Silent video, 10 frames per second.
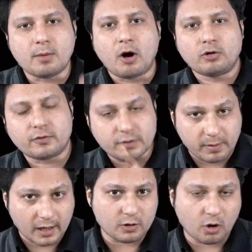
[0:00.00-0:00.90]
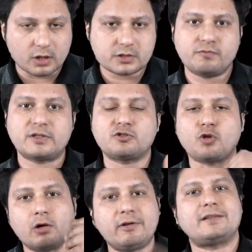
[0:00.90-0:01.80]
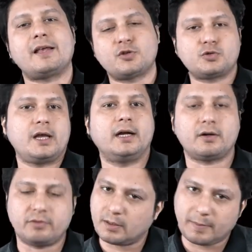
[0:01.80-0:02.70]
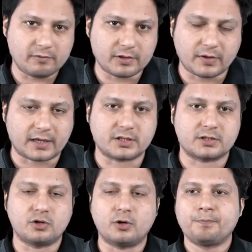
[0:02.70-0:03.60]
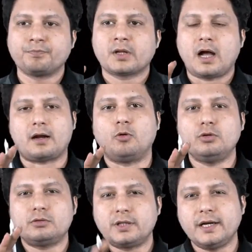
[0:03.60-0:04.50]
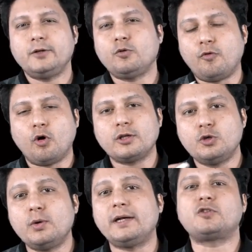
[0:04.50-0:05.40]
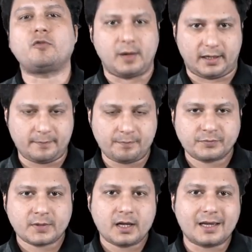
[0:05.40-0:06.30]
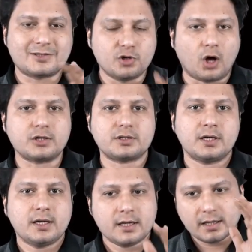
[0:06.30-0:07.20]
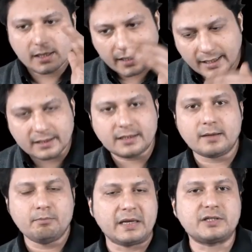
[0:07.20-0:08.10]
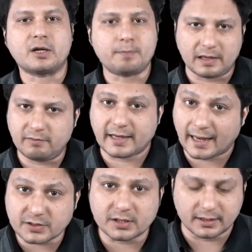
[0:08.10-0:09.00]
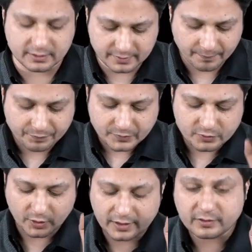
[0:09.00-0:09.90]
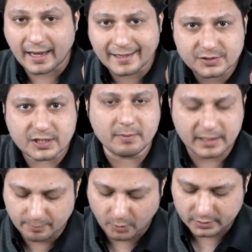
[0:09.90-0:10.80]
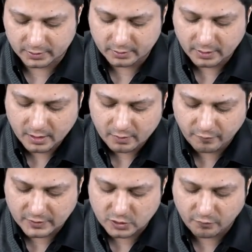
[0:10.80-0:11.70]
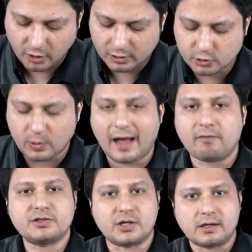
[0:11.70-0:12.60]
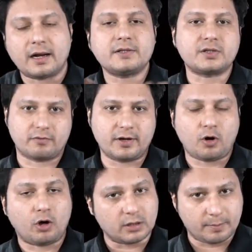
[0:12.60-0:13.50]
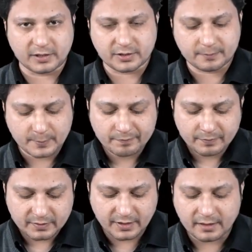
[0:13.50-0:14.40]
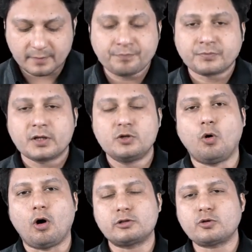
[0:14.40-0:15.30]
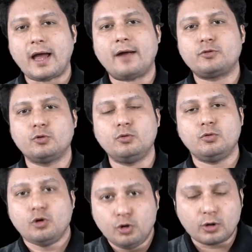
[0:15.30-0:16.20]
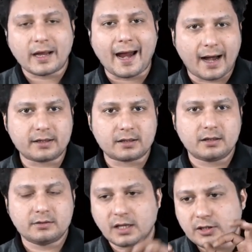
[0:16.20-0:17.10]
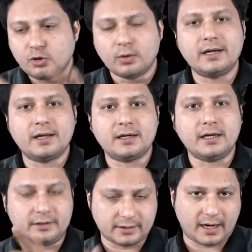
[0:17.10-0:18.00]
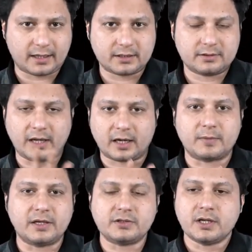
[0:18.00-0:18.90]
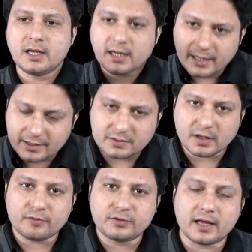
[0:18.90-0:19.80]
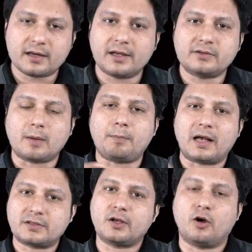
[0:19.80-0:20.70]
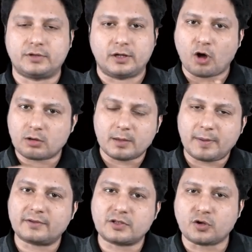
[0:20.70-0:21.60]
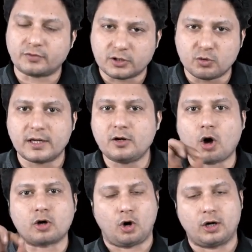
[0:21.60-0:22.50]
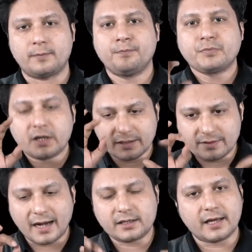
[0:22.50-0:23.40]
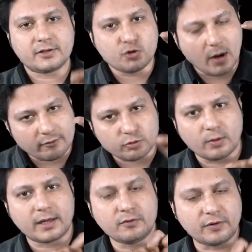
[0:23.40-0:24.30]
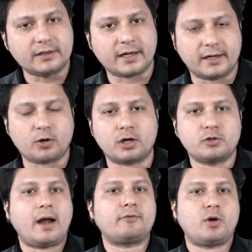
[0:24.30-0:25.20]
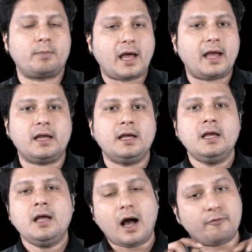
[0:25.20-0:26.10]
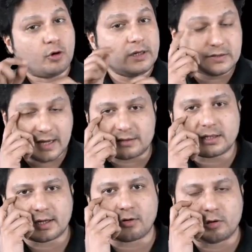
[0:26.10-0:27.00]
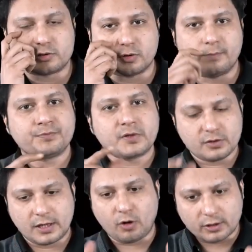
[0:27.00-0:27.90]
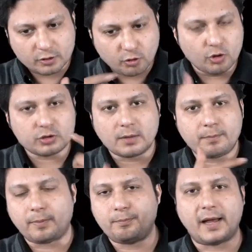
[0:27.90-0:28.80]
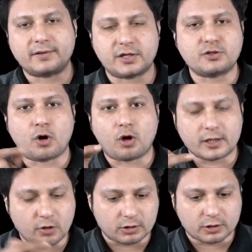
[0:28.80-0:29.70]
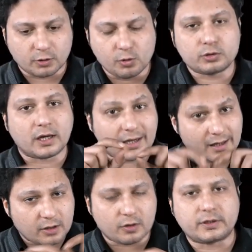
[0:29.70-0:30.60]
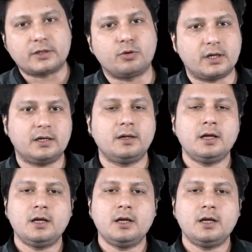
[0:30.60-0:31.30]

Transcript: amount of the blood loss which is always associated with the pelvic fractures. You know, around 3 to 4 units of blood is lost in major pelvic accidents. So it is extremely important, first of all, to have a generalized survey on the patient. Then you also have to look at the urinary tract. That means if there is a passing of the normal passage of the urine or not. In that case, you have to infiltrate, or you have to apply a Foley's catheter also, in order to look the passage, or in order to look the color of the urine